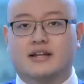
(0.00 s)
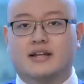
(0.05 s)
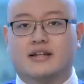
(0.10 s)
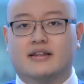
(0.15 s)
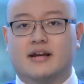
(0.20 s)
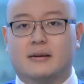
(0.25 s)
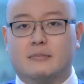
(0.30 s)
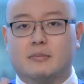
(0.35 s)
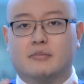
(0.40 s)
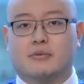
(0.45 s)

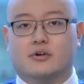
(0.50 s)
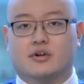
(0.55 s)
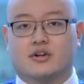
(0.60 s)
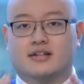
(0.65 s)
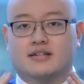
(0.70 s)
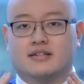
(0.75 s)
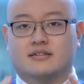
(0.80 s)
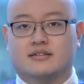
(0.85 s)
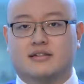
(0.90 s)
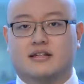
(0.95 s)
thing that people are
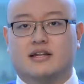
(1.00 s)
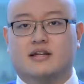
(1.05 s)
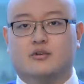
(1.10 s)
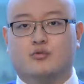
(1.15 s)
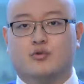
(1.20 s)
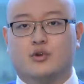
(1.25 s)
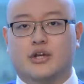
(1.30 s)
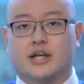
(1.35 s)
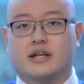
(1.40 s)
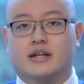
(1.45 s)
gonna see
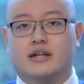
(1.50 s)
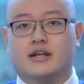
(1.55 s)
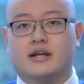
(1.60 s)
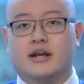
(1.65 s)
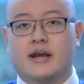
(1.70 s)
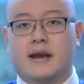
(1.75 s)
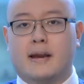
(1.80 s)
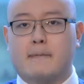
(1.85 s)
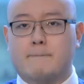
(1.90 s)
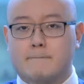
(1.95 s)
and read.
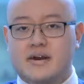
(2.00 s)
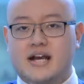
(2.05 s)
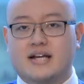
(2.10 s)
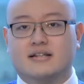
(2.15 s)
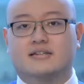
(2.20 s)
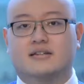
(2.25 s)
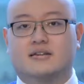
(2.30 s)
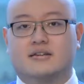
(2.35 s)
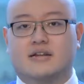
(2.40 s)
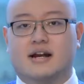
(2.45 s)
And
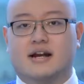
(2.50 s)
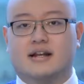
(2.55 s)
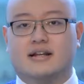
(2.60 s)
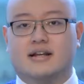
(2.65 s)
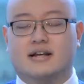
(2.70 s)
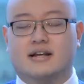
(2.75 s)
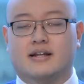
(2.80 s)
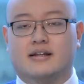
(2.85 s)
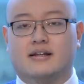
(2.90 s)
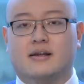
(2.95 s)
based on
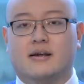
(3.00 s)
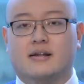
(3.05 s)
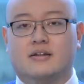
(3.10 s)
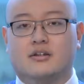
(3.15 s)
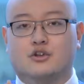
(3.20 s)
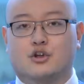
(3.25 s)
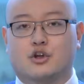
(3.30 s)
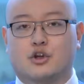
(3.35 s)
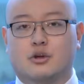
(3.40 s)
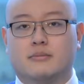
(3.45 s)
that, it
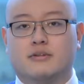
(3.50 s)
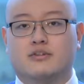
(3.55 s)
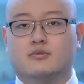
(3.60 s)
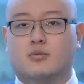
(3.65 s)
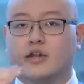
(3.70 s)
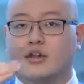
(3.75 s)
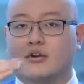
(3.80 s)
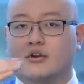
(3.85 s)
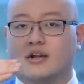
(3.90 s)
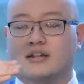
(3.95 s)
determines
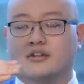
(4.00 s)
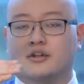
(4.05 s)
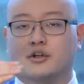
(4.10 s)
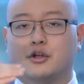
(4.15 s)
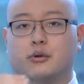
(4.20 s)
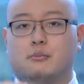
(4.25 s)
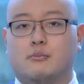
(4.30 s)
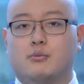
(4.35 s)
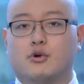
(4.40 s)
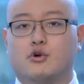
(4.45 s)
whether or not they're
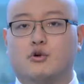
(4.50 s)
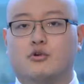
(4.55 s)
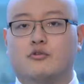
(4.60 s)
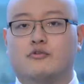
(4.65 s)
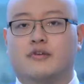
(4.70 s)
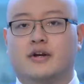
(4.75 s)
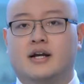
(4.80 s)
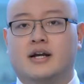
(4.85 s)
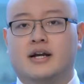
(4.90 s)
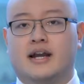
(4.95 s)
gonna
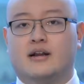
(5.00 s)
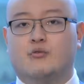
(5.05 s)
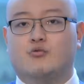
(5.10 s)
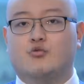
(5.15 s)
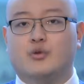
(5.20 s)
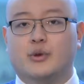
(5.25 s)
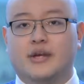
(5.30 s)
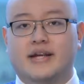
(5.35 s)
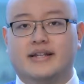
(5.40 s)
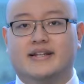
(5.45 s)
move
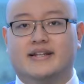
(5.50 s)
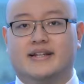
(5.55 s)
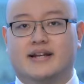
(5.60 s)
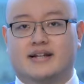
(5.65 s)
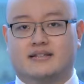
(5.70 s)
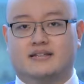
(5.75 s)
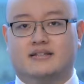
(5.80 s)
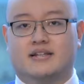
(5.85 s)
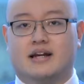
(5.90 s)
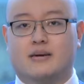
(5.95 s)
and read the
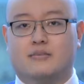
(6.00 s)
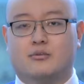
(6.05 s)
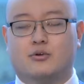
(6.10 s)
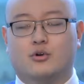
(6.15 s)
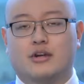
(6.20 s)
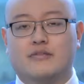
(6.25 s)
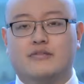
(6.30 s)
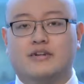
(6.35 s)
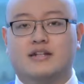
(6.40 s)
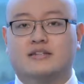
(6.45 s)
next step,
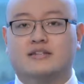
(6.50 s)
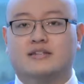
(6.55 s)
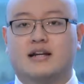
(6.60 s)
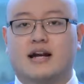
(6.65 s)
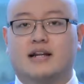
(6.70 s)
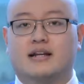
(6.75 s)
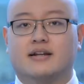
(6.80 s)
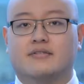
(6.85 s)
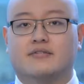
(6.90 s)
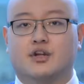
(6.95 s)
or even
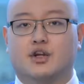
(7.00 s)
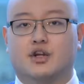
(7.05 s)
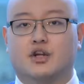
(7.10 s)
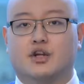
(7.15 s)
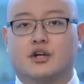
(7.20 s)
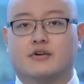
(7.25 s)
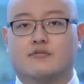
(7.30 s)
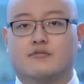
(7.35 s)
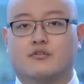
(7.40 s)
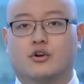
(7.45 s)
deciding if they're
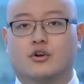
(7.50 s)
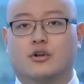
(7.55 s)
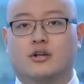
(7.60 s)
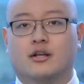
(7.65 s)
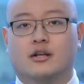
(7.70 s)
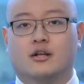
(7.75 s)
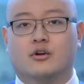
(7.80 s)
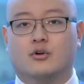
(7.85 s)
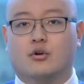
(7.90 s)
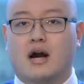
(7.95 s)
gonna
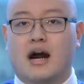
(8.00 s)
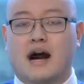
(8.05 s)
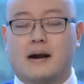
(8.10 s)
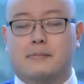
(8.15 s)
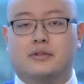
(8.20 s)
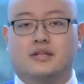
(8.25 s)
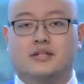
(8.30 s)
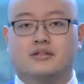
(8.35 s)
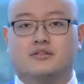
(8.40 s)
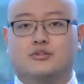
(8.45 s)
convert or
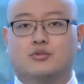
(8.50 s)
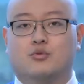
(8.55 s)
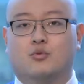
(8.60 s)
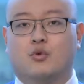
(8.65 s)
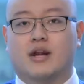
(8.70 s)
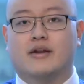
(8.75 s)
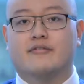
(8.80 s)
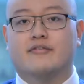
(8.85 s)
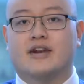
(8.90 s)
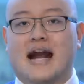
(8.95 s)
opt into
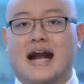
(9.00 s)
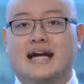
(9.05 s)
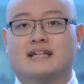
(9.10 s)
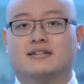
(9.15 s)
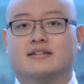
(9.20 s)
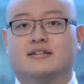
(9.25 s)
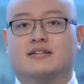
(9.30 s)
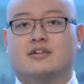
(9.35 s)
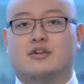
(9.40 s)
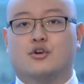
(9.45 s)
whatever
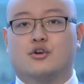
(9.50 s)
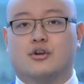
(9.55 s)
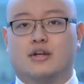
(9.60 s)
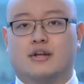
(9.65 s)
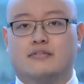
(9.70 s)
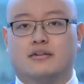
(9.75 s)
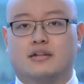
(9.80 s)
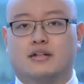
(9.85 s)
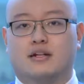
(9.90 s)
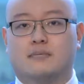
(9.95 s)
asset that you're
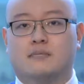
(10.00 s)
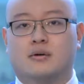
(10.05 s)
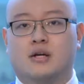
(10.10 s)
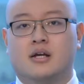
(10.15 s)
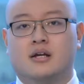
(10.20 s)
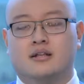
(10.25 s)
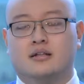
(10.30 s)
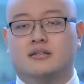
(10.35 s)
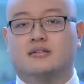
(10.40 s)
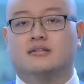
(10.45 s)
giving them.
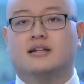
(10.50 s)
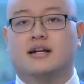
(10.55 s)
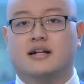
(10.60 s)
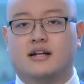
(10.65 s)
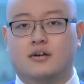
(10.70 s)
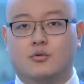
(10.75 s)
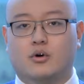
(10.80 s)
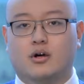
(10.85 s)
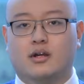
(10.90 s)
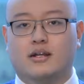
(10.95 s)
The
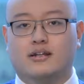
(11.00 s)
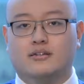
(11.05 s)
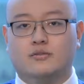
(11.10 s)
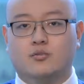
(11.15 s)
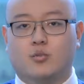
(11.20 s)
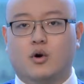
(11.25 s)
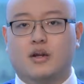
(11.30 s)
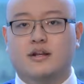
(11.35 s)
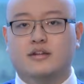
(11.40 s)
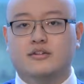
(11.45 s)
second one is,
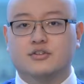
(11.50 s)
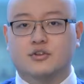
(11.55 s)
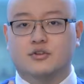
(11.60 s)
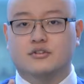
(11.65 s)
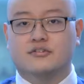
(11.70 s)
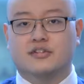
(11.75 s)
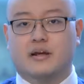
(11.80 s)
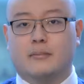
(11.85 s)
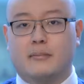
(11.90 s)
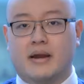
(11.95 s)
what is your
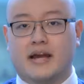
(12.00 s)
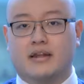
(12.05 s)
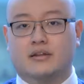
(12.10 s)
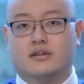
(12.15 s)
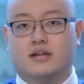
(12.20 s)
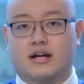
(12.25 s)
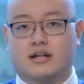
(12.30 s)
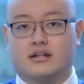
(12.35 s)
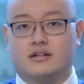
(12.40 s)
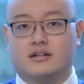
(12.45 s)

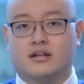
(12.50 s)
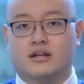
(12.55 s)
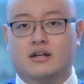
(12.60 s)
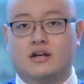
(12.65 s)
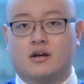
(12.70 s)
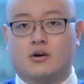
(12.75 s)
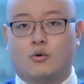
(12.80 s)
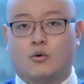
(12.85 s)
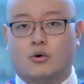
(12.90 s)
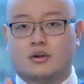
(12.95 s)
sub-headline?
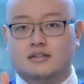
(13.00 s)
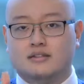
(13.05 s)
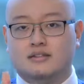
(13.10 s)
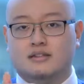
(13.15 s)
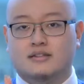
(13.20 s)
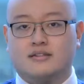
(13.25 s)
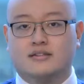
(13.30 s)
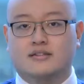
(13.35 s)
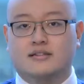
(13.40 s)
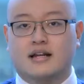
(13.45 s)
What is
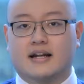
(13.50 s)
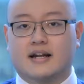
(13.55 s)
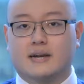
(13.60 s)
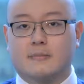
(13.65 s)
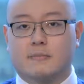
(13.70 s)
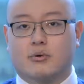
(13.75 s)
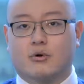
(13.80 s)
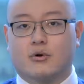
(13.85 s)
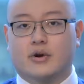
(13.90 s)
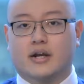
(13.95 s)
the
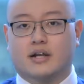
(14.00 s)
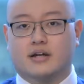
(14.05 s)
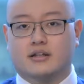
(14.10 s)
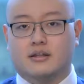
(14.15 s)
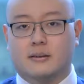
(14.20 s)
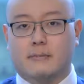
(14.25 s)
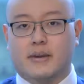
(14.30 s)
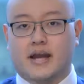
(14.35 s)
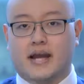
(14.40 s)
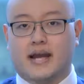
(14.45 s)
second point on
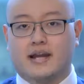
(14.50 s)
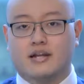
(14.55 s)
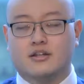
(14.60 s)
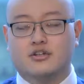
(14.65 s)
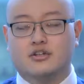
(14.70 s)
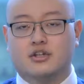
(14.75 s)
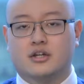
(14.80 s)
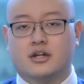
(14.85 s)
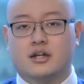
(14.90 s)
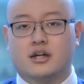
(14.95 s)
the
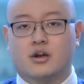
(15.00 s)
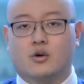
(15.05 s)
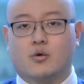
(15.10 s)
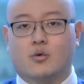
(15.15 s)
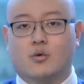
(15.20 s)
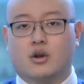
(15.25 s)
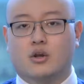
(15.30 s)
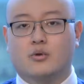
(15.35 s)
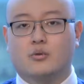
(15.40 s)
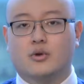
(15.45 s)
page?
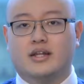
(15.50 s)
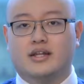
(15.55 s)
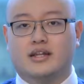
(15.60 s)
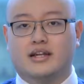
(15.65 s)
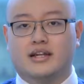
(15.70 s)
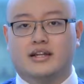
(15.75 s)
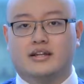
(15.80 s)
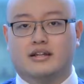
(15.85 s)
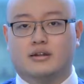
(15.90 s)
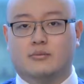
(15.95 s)
What are we
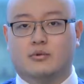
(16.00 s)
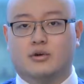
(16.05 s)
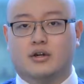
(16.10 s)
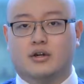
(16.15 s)
leading them